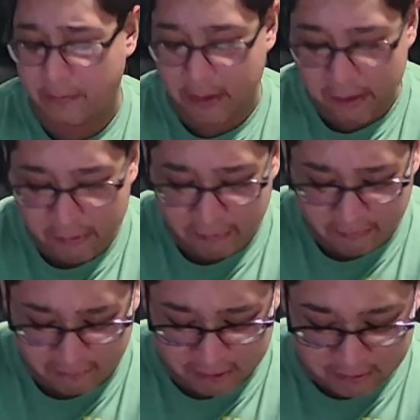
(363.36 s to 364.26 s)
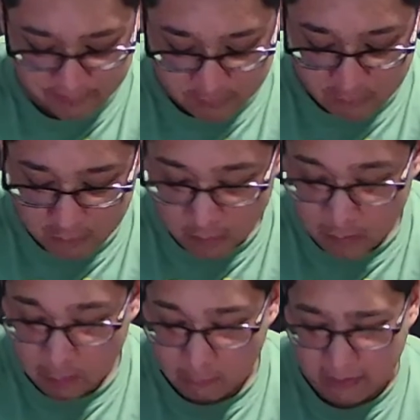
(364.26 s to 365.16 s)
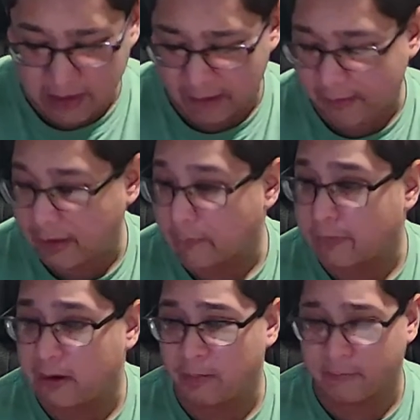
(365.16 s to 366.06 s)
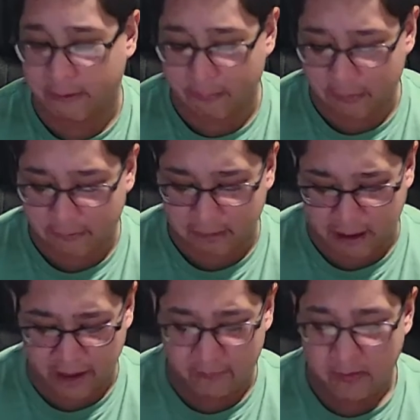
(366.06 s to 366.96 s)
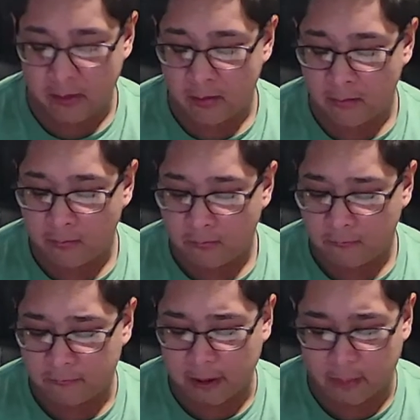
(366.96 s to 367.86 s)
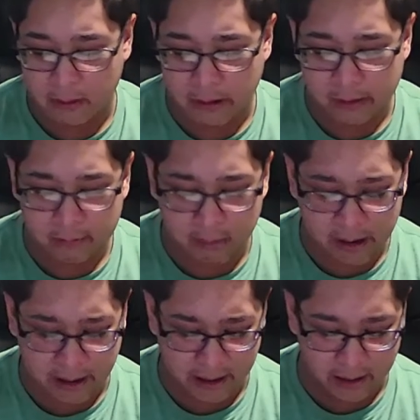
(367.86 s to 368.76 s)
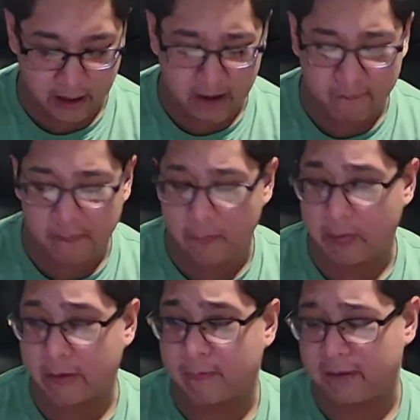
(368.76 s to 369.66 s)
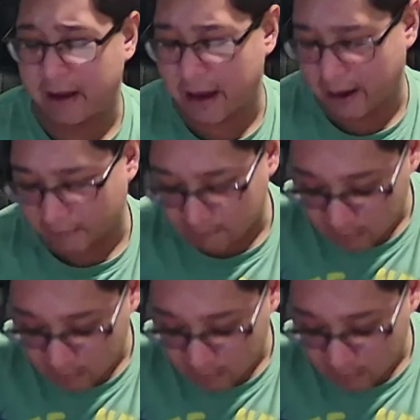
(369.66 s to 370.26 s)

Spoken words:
Eastern, with the exception of Christmas Day, February 20th, and February 28th.